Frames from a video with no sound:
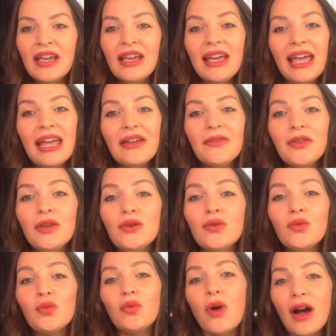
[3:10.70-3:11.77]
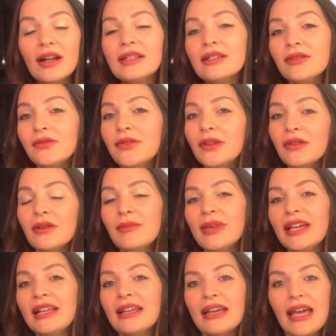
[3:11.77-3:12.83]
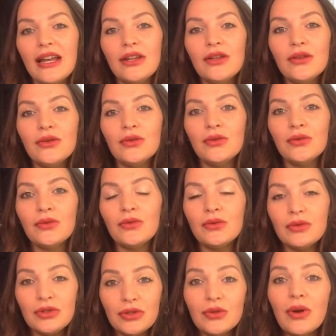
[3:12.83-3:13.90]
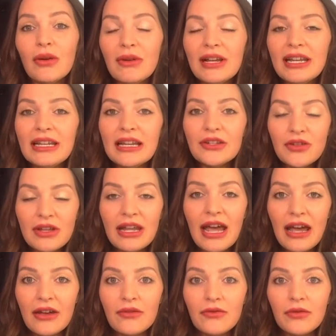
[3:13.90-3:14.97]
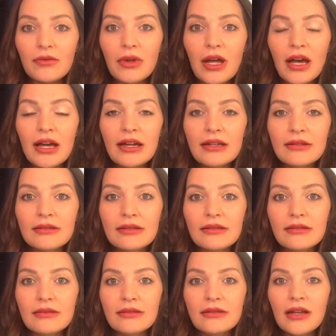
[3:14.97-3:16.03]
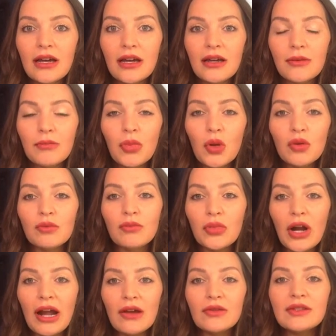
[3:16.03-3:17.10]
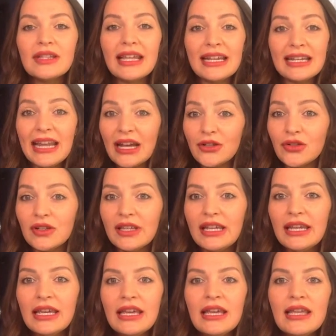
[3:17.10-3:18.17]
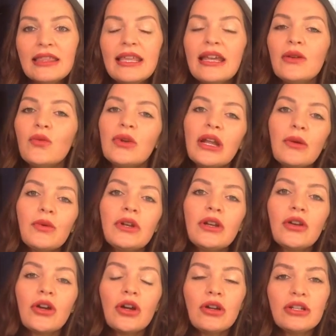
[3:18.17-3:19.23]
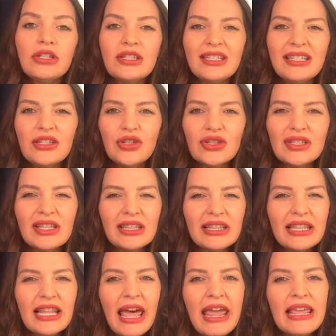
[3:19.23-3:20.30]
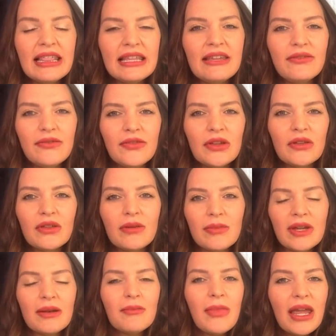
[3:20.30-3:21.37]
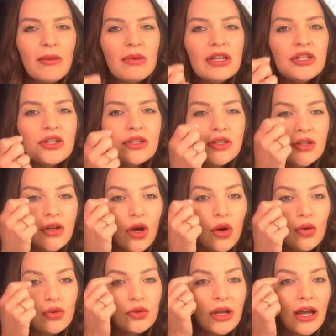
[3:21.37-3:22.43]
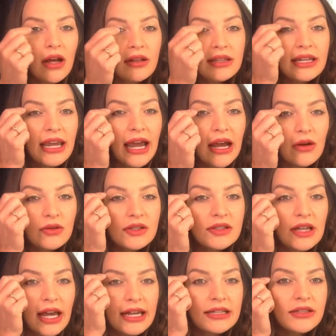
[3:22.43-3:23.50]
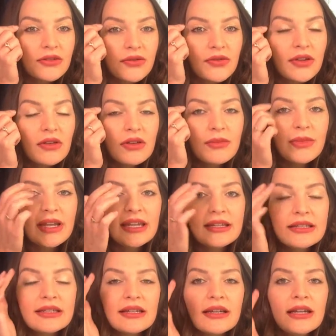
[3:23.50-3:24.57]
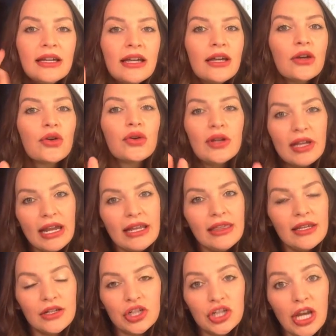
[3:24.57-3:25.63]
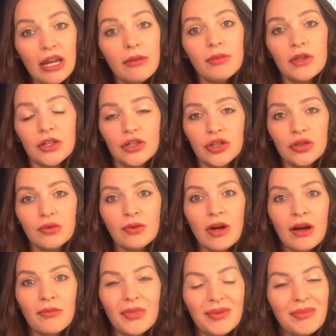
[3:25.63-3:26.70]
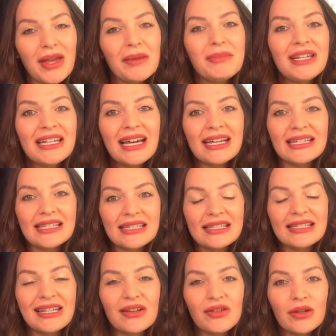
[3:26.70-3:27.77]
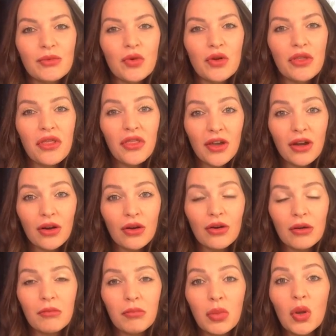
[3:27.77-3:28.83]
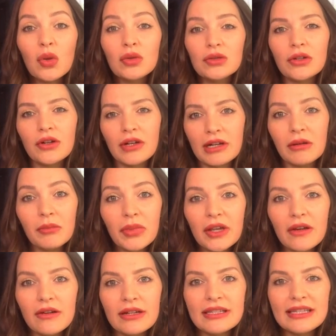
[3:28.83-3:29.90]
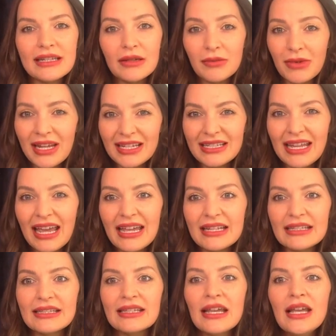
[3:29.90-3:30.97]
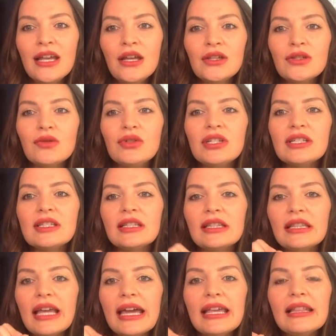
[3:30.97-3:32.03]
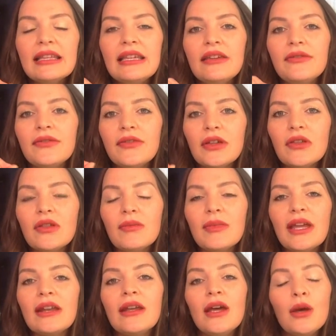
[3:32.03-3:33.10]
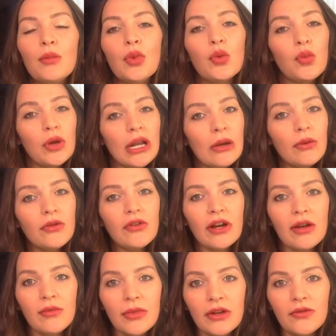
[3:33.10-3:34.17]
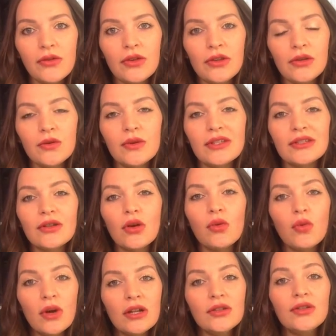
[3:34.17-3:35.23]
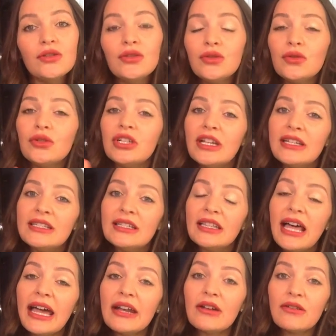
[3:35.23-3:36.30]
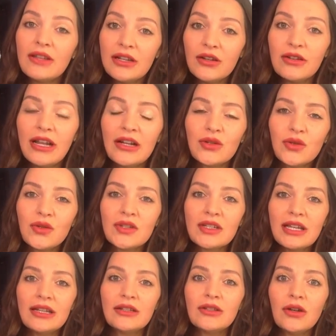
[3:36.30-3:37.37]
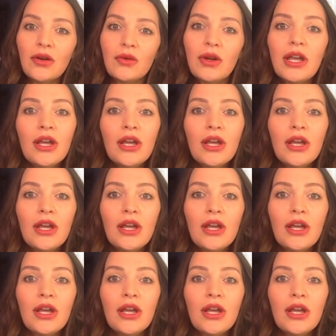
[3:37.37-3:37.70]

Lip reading: If you want to fill them in and you do already naturally have bold brows, like naturally, then what I would encourage is to just lightly fill them in. Maybe just go on the outside to fill them in to create the shape that you want, but maybe not necessarily more thicker and bolder in appearance and intense. So just lightly fill them in. But what I would recommend for you is go 1 to 2 shades lighter than your natural skin tone.